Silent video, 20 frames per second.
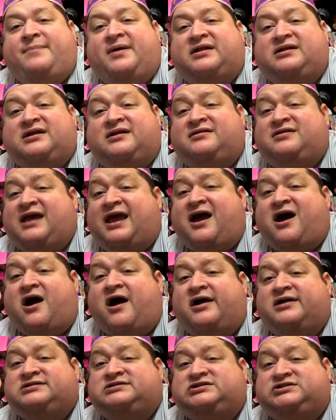but they
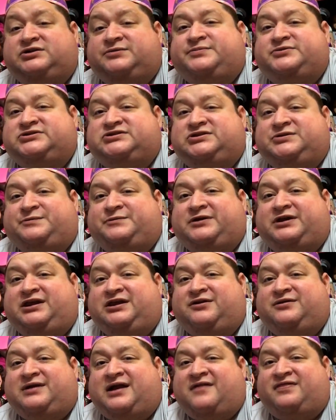are super, super
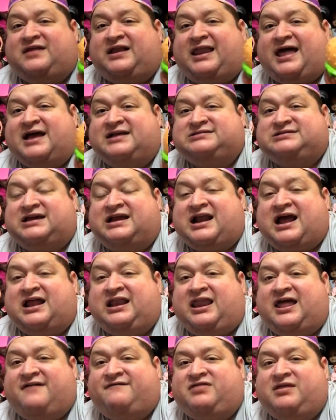cute nonetheless, and I
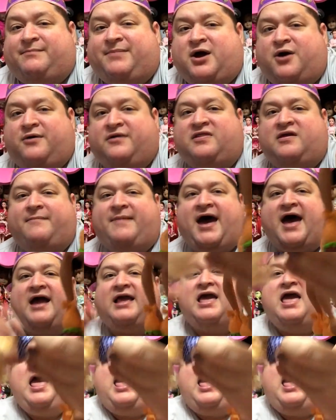love the bow in the back.